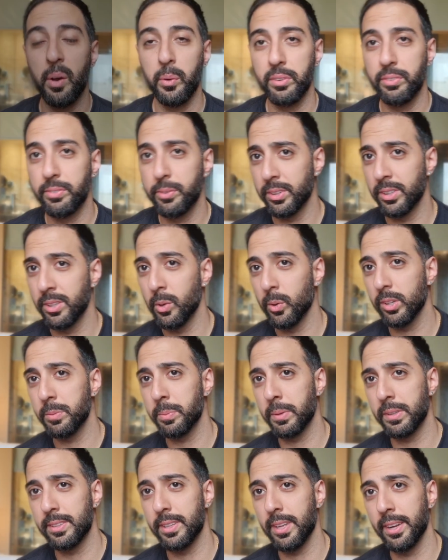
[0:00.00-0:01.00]
if you can notice,
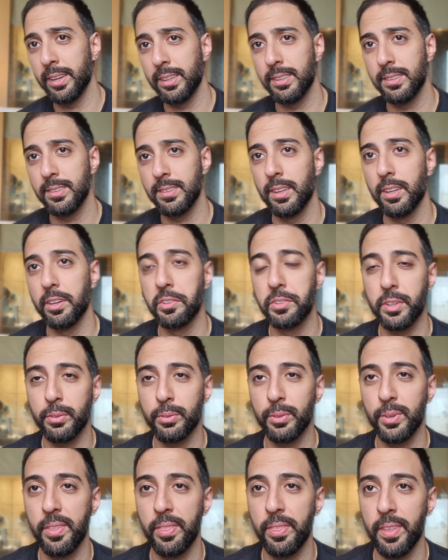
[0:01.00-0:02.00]
my setting is a little
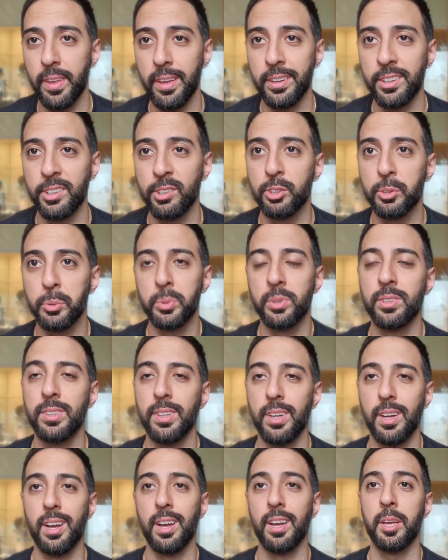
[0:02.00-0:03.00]
different than
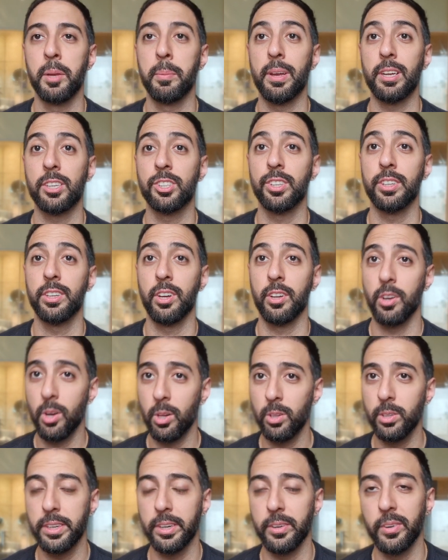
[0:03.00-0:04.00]
usual. I am actually on
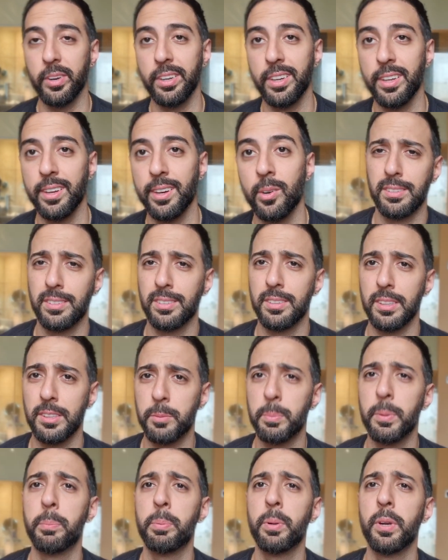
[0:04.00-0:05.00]
holiday right now. It's
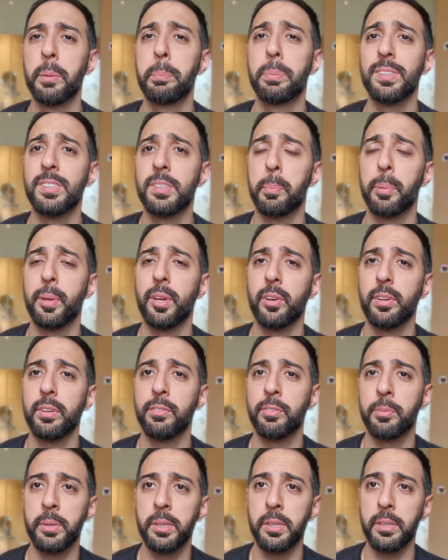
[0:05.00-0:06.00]
been a pretty busy period
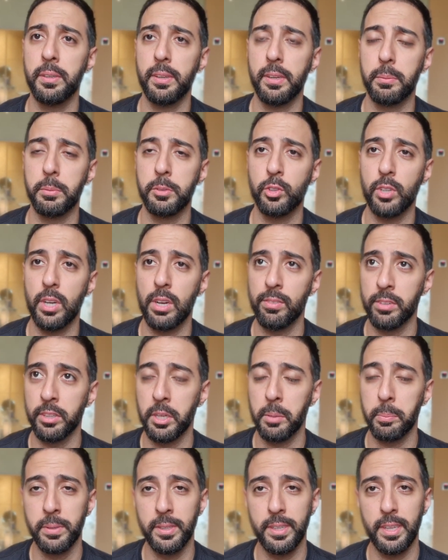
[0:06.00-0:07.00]
for me. I've been traveling
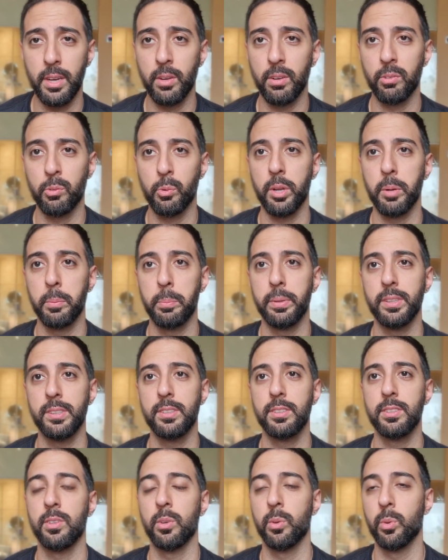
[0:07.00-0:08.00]
up and down quite a bit,
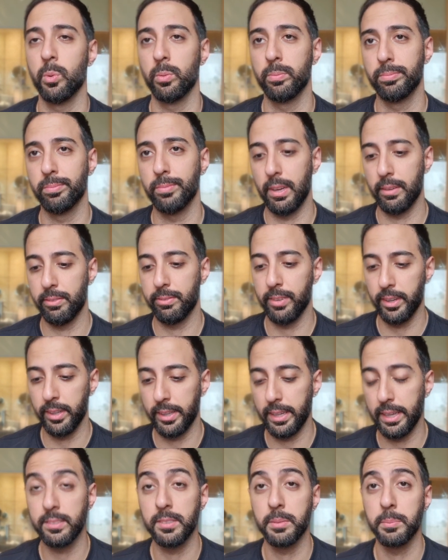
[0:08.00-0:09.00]
so I finally
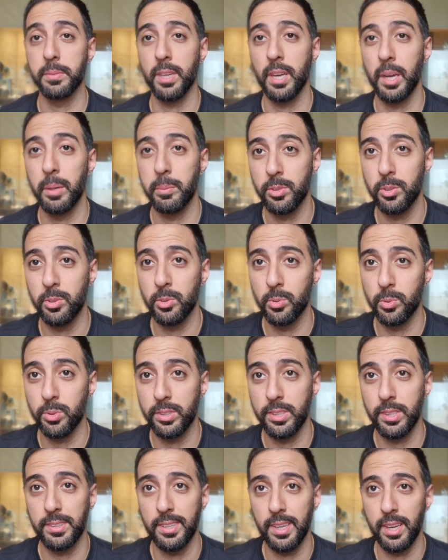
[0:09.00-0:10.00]
had some time to
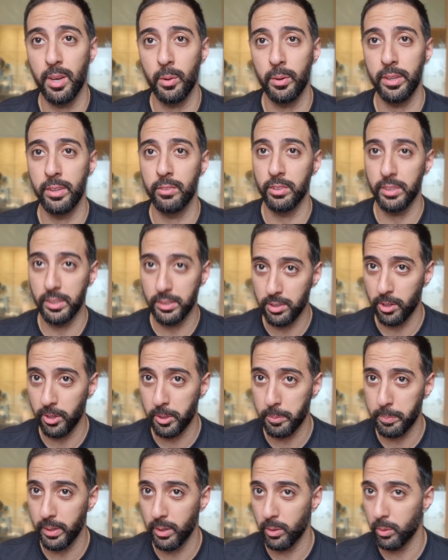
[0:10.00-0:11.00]
sit down and really talk
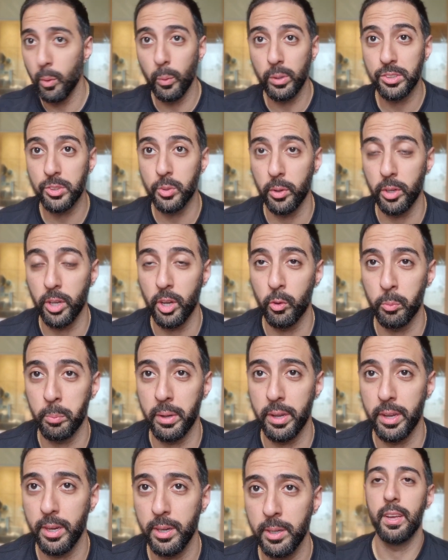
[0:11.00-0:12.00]
about what's going on with
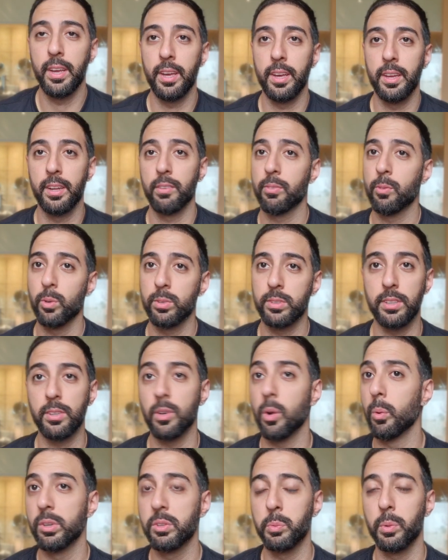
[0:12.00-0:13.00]
my hair. And of course, I
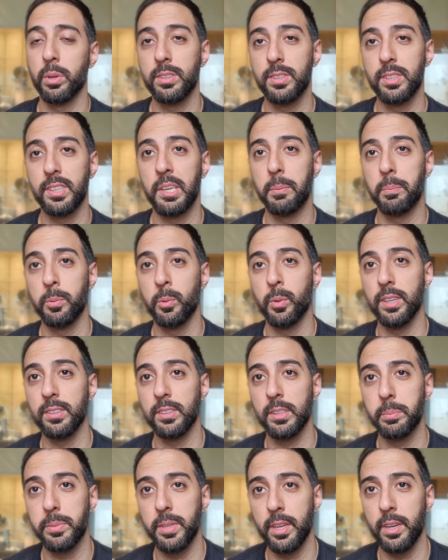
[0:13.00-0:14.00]
always wanted to keep you guys
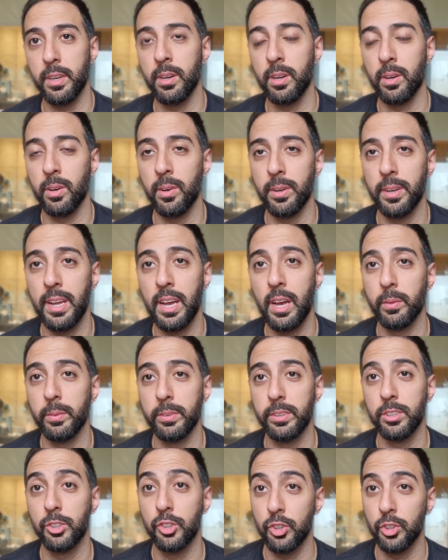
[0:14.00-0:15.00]
updated on how
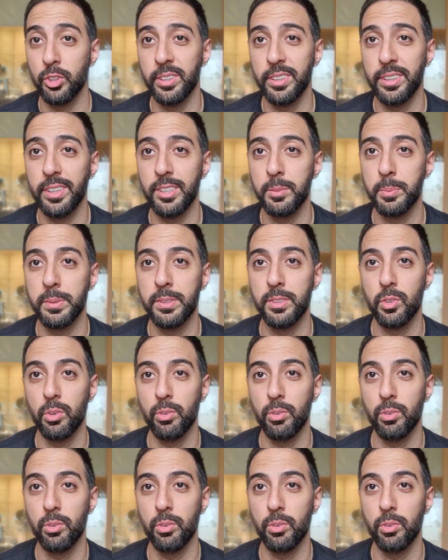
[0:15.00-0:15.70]
this journey has been so